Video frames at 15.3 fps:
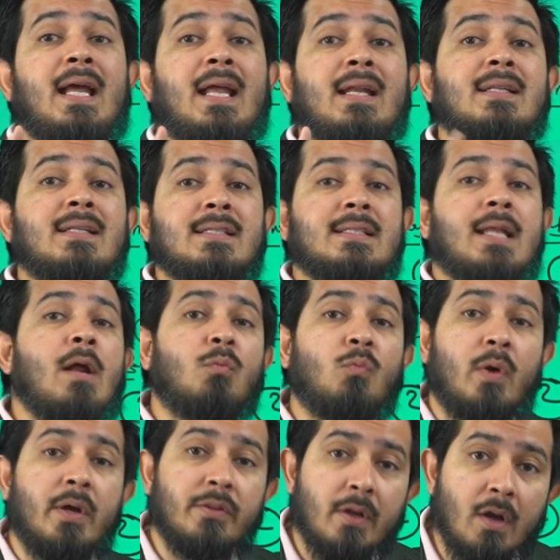and understand
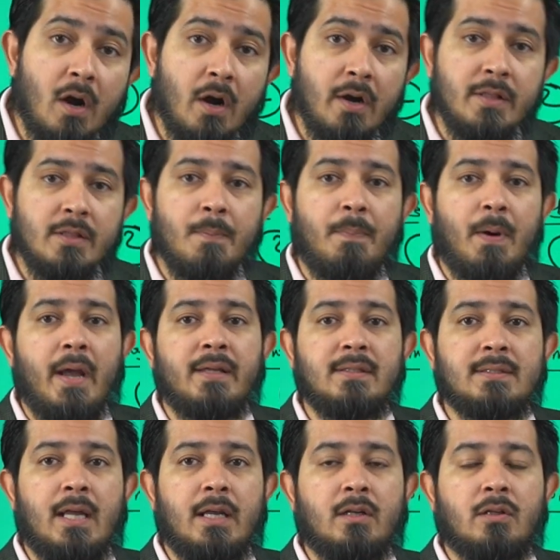where they are in the buying
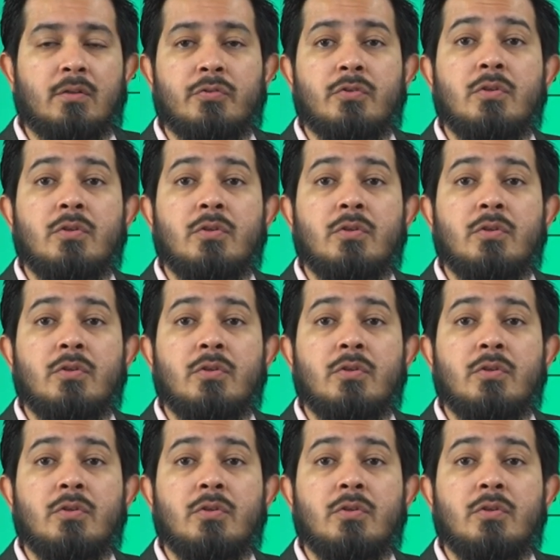cycle.